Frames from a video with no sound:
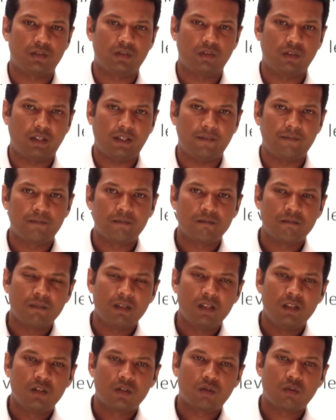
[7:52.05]
Okay,
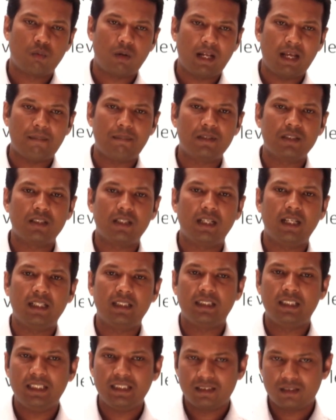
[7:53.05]
so what happens is
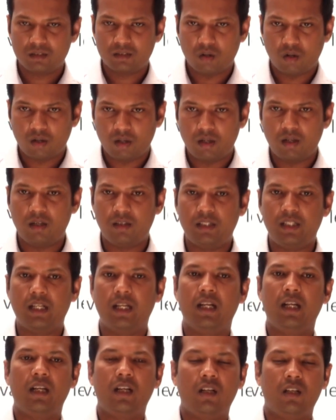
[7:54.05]
that these
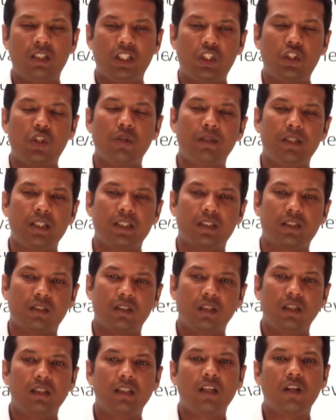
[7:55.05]
distributors,
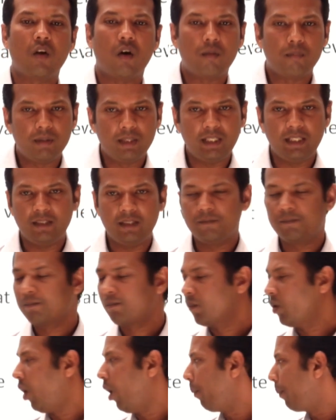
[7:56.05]
they normally
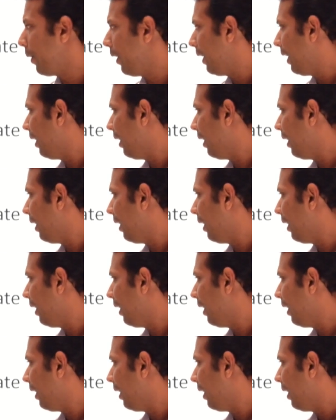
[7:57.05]
operate at